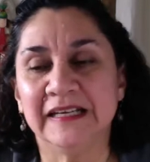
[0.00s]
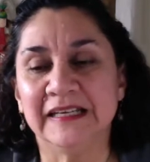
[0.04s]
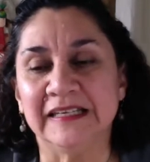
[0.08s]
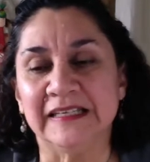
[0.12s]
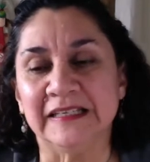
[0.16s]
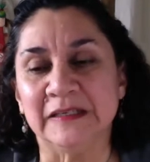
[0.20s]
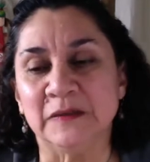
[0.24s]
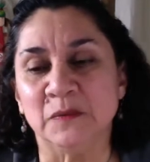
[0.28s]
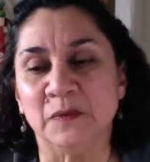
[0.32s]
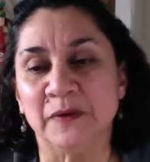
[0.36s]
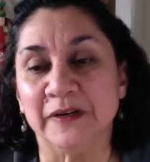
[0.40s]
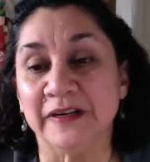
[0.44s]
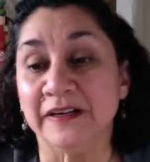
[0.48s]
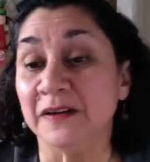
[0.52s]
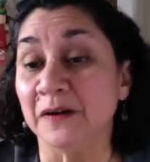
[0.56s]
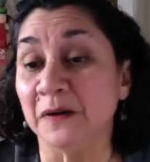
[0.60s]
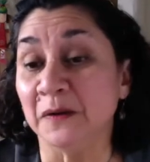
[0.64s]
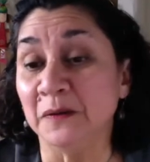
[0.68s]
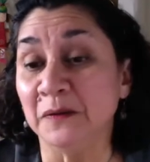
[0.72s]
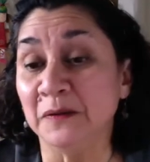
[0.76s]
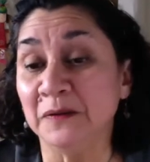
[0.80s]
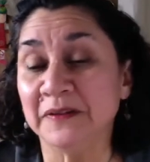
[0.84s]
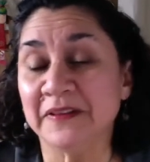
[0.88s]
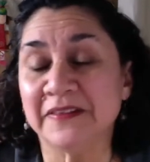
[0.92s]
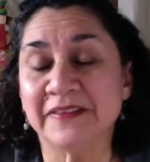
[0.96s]
It won a
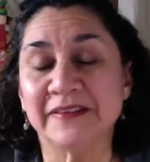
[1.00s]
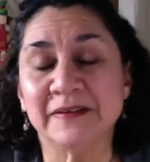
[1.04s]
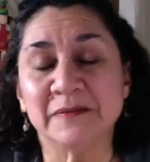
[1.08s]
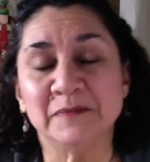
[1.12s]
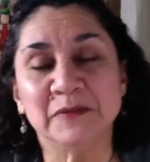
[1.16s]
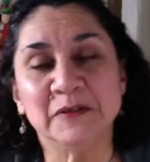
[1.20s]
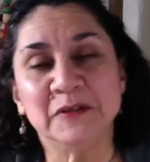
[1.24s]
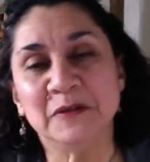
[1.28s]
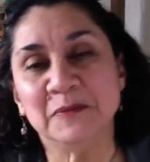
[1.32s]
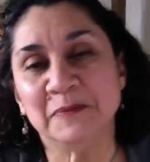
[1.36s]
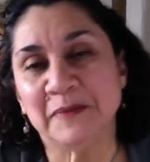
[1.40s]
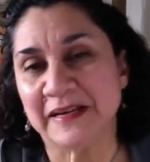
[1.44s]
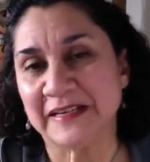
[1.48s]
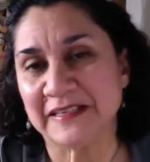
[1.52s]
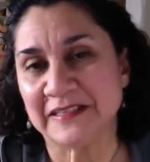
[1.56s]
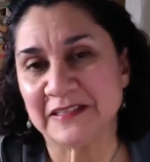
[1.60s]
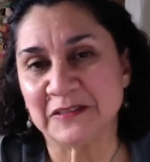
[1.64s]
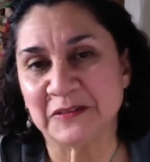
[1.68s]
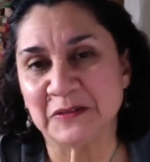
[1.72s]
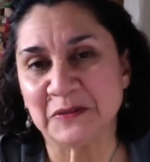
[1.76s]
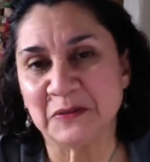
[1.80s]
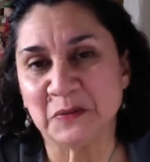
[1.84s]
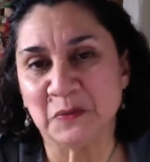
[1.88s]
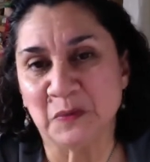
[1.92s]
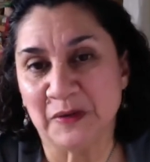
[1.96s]
gold thimble. My
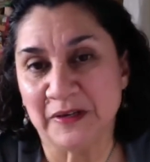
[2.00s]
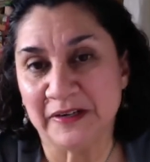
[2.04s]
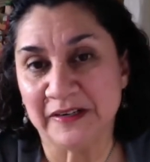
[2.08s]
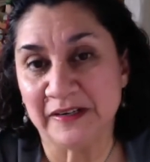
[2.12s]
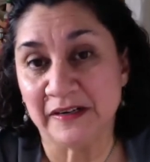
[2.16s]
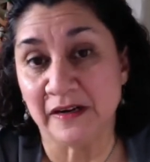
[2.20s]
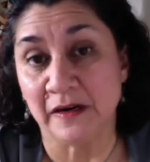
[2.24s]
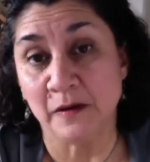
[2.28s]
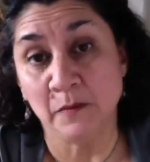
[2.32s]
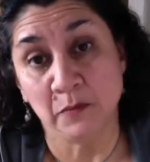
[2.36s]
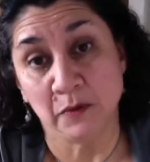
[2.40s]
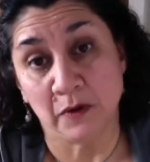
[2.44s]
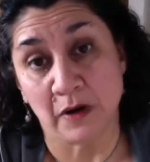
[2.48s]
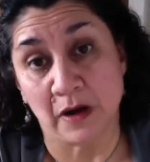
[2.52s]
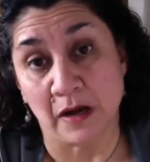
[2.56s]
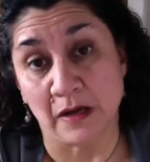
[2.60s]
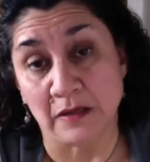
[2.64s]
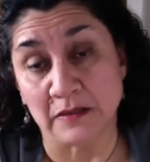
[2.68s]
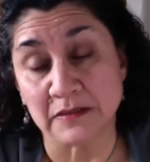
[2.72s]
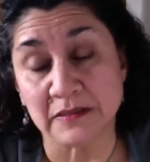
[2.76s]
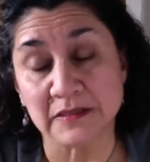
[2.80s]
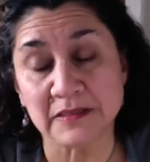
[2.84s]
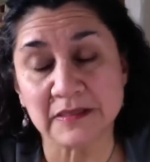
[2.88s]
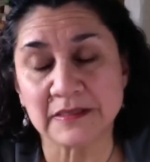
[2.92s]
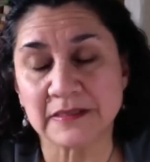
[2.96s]
suit won a
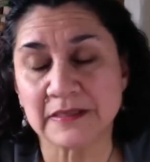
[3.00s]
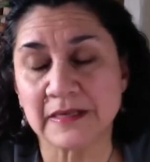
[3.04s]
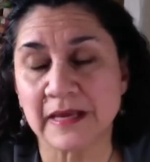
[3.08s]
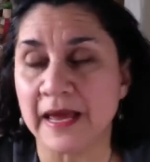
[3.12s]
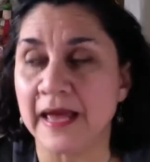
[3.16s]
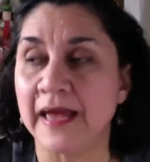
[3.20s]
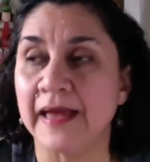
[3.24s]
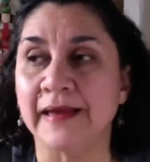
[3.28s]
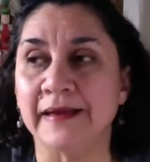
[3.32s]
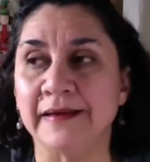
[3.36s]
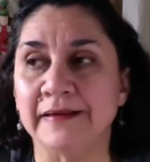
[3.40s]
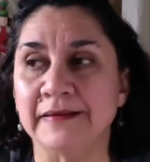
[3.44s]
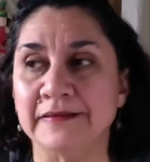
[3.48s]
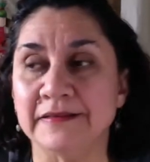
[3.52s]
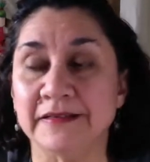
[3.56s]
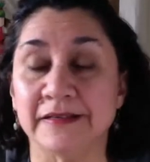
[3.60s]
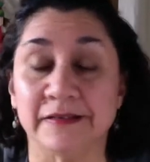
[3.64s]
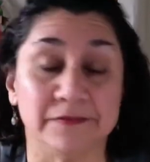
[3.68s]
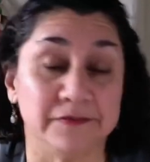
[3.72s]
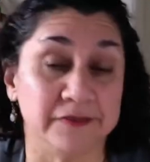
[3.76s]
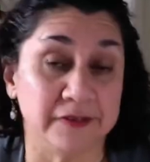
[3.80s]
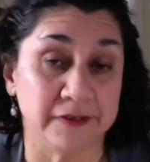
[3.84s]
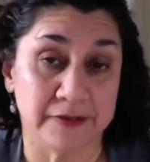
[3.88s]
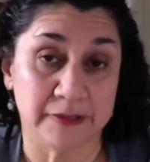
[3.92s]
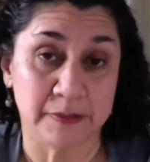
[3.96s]
bronze, and
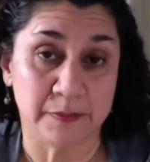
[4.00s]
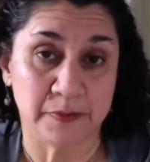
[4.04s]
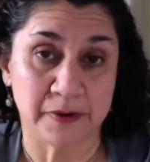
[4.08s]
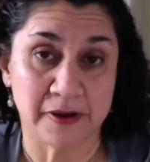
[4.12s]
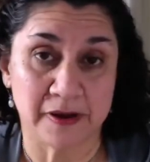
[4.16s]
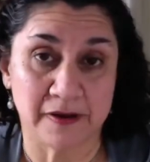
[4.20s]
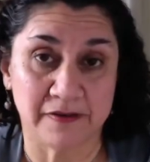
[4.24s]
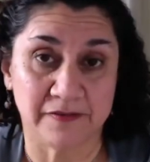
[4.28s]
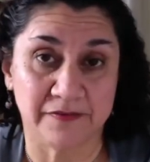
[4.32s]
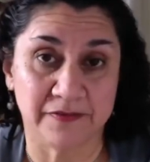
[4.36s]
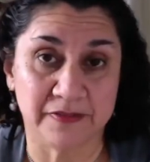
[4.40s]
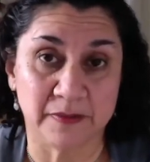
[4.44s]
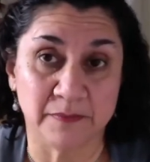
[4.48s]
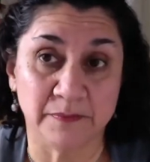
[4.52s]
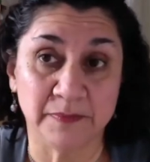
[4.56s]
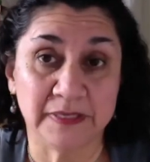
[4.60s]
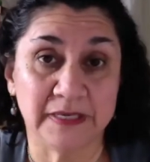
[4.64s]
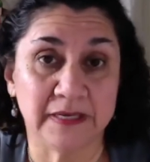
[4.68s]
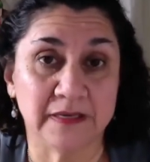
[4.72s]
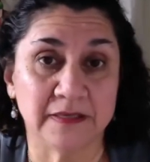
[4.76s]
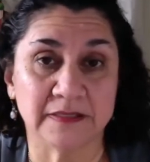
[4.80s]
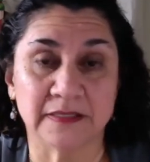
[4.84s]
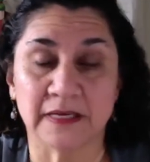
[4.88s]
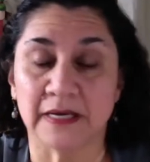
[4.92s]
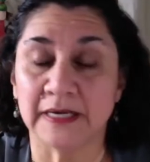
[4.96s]
I'm very proud of them
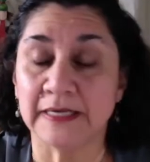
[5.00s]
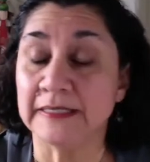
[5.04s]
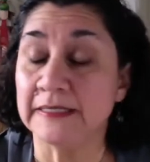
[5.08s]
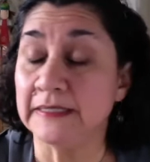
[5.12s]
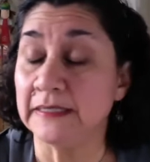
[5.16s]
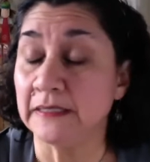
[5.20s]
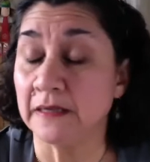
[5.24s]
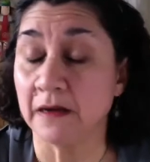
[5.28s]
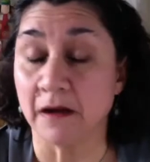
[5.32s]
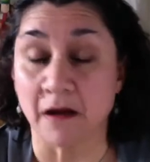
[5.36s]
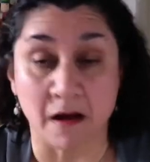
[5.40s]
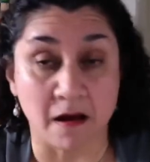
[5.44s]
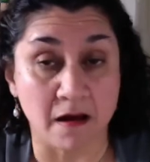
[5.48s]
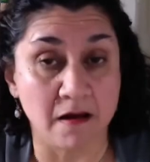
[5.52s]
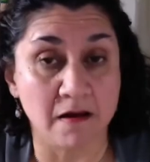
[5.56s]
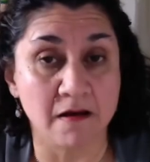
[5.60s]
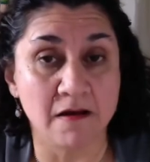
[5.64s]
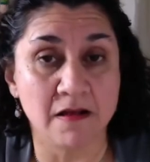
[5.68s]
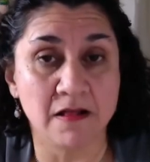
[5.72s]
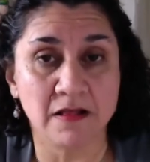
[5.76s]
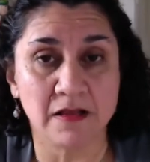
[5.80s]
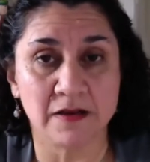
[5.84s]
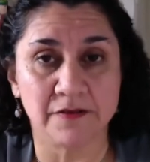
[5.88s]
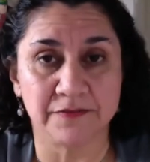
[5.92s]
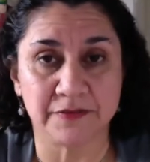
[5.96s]
because I did
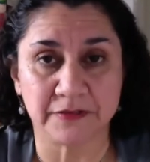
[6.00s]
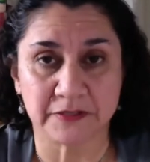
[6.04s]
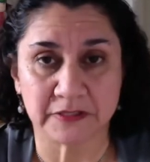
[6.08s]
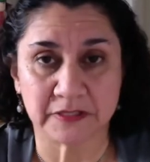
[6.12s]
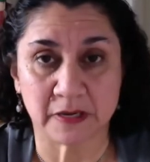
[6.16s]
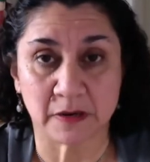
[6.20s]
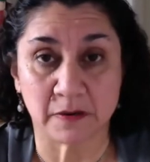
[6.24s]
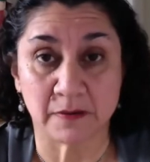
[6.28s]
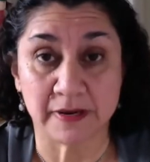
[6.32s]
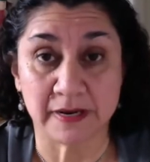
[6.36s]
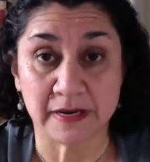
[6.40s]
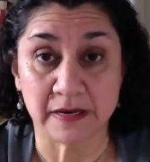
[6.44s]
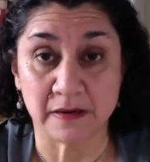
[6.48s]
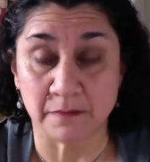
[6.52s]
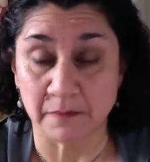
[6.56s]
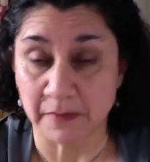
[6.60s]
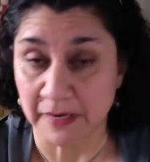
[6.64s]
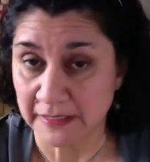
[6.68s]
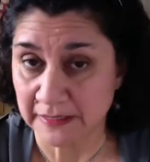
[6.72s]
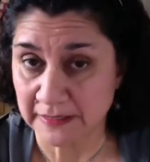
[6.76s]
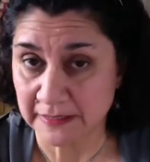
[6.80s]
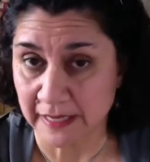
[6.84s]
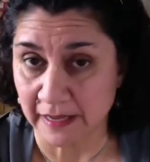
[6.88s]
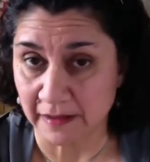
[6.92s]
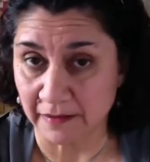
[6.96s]
all of the sewing
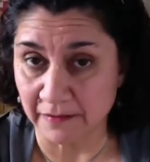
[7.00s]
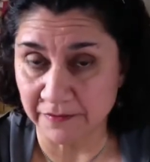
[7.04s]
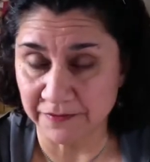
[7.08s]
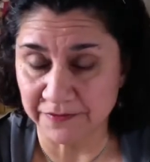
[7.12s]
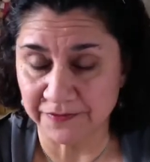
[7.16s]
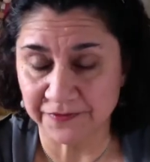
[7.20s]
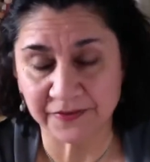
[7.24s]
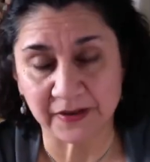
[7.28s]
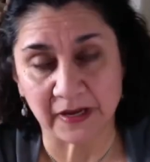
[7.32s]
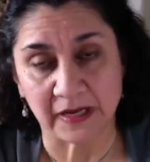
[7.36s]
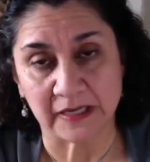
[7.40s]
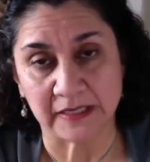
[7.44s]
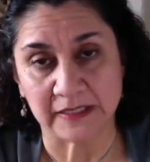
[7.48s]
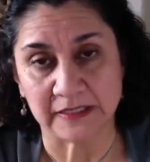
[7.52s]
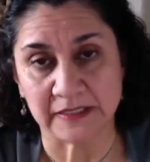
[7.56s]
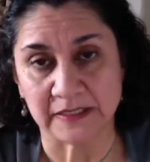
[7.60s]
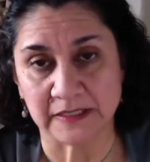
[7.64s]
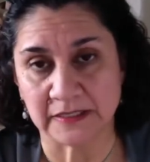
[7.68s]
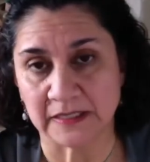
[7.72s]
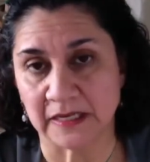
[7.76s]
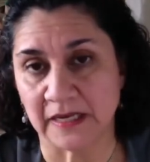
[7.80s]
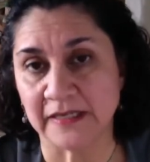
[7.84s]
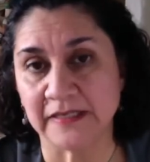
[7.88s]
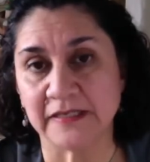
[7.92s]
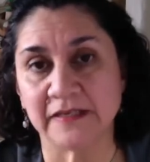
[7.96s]
myself. I
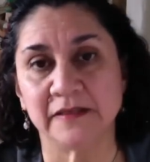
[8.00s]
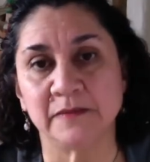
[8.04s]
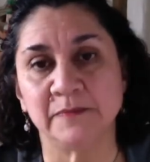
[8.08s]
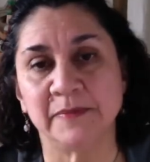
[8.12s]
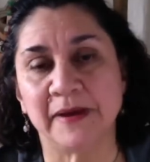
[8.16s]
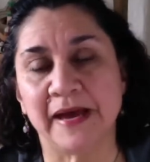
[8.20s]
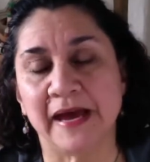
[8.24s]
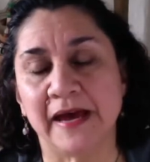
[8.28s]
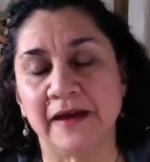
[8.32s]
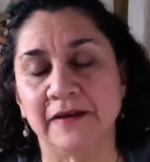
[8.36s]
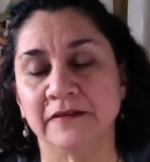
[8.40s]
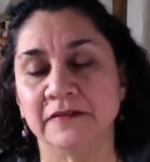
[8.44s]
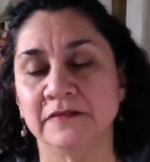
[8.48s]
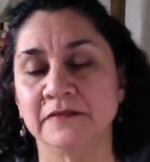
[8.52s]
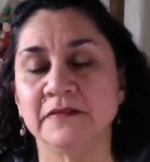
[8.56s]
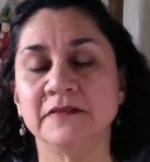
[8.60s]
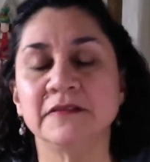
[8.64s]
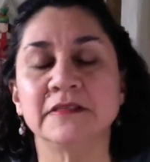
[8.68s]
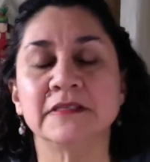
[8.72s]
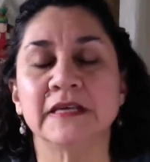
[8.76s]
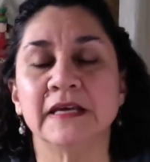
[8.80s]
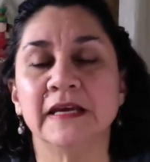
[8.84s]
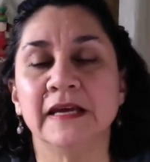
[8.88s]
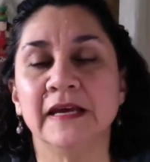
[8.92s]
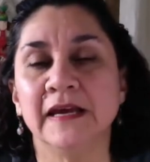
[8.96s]
designed the
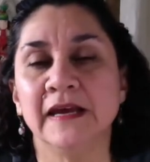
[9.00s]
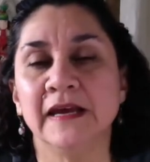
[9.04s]
patterns.